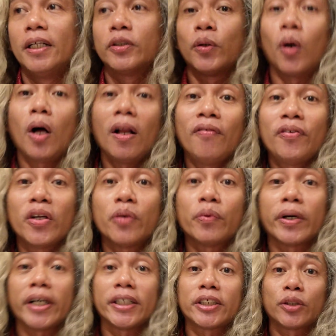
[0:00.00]
to all
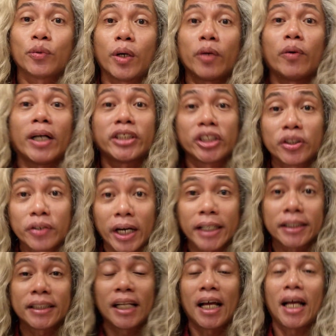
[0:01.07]
viewers who are watching
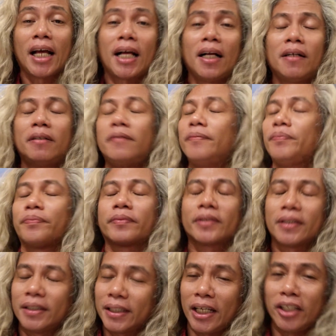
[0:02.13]
right now,
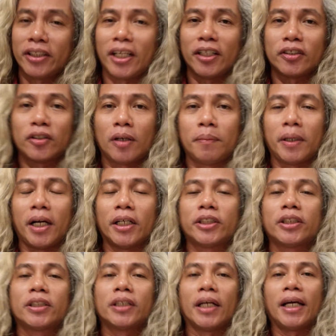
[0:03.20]
thank you, thank you so much.
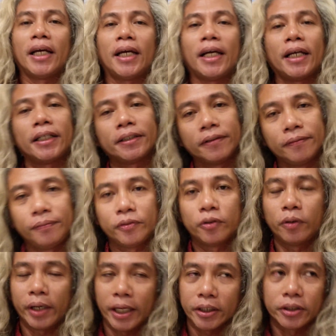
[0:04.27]
And
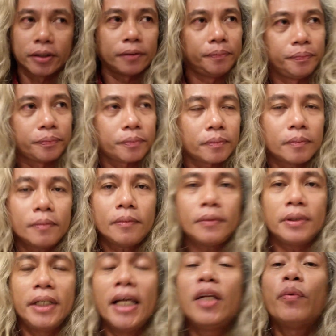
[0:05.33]
who else?
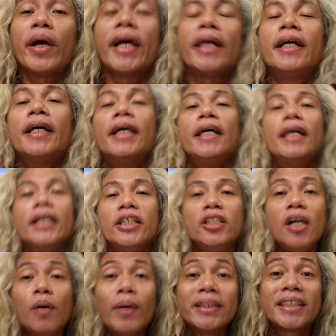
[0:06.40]
Anyway, you
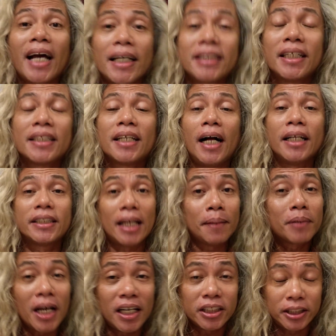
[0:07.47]
know what, guys and girls,
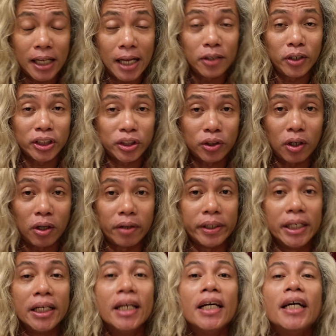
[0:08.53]
I'm gonna tell you a
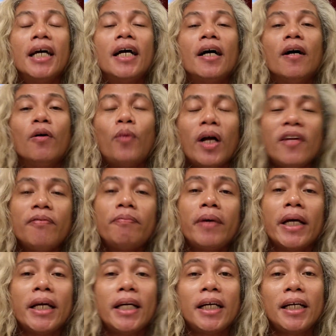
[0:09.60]
story. One of
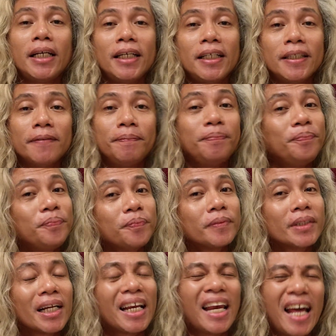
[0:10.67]
my
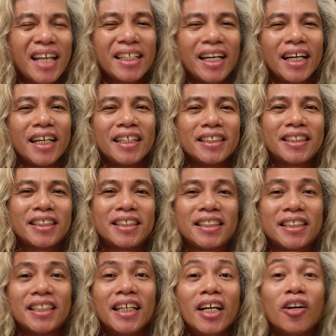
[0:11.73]

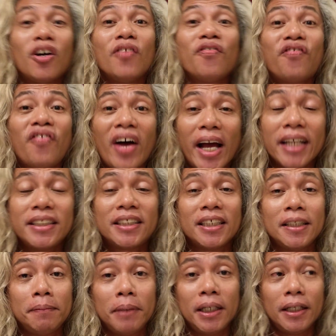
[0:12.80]
clients confides
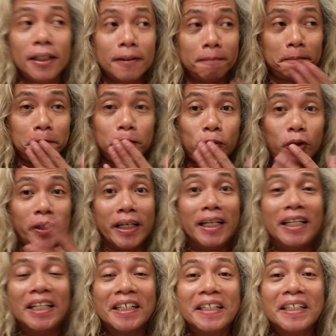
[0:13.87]
in me, sorry,